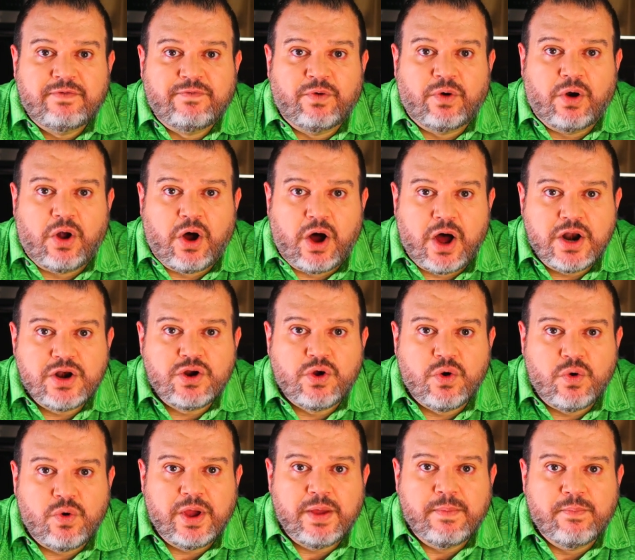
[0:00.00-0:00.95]
for
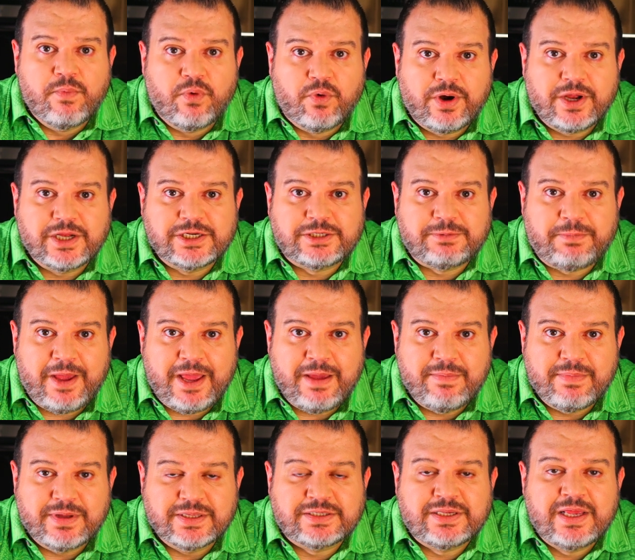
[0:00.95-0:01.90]
ongoing mortgage
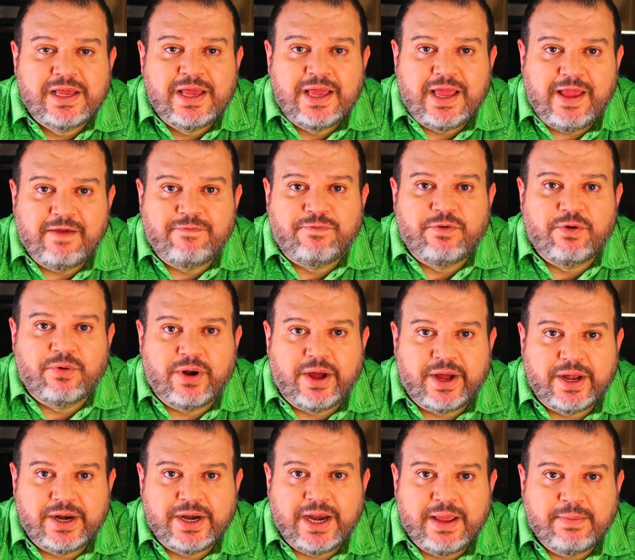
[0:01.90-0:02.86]
payments if you're
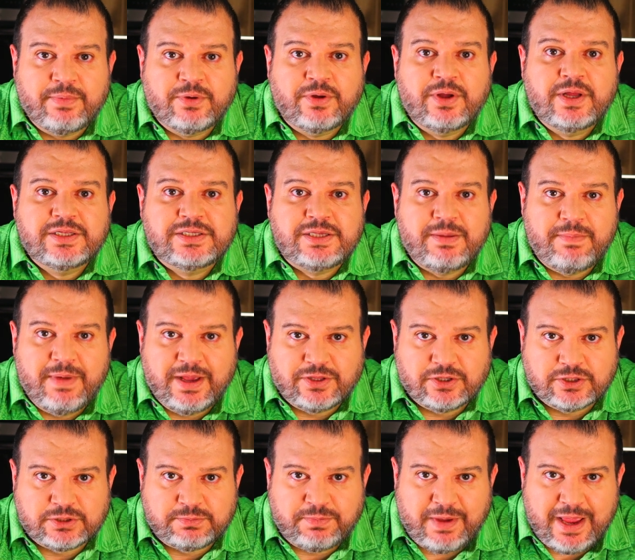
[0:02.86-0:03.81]
unable to
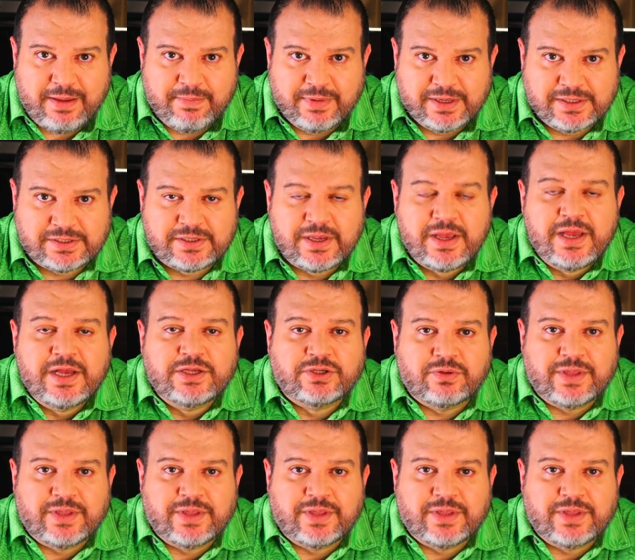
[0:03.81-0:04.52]
make those payments.